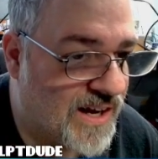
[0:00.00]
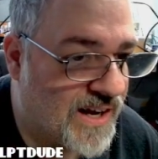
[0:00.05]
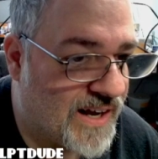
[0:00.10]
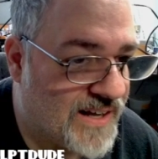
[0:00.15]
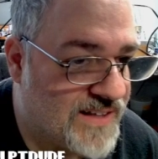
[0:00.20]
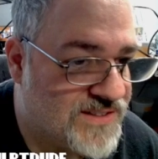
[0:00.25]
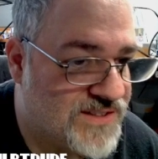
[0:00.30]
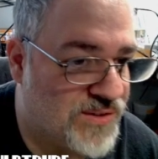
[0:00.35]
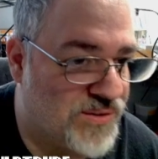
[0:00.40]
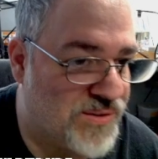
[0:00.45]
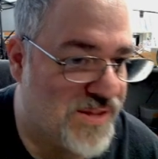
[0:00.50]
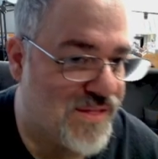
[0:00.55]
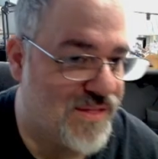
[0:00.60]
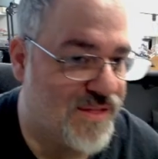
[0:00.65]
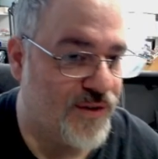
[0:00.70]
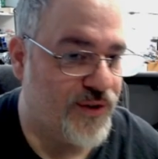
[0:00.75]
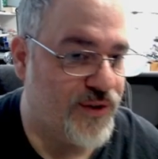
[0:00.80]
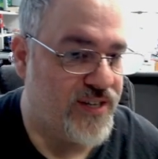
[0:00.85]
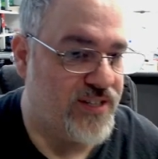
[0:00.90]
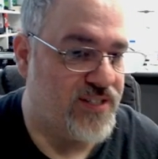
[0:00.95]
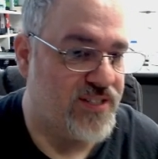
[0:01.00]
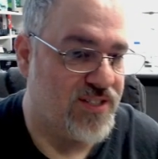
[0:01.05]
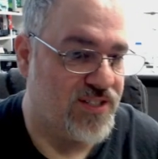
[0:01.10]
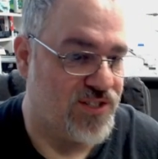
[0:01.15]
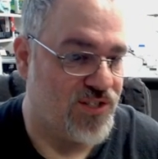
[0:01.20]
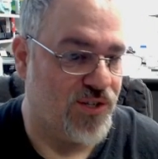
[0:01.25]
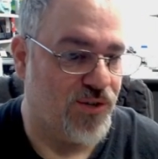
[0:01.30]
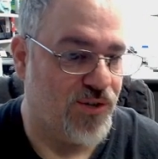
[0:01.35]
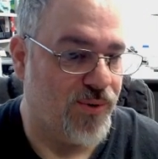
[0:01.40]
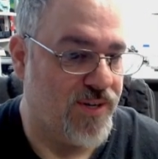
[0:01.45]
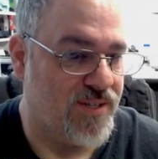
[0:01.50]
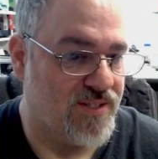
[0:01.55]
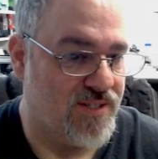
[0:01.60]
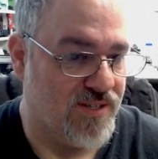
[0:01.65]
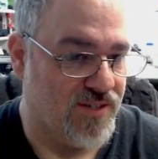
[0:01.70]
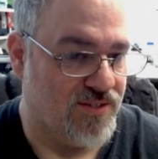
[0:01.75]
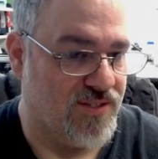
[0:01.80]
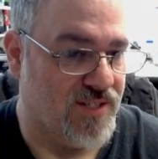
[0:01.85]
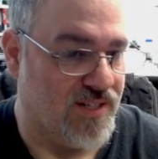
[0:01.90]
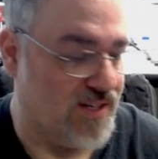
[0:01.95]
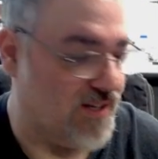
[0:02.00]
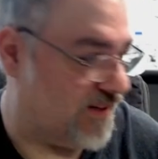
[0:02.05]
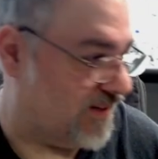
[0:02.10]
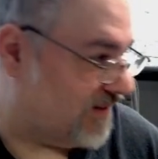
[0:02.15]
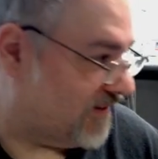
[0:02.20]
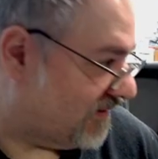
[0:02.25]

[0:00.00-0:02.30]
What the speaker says: It's only 36 degrees there today.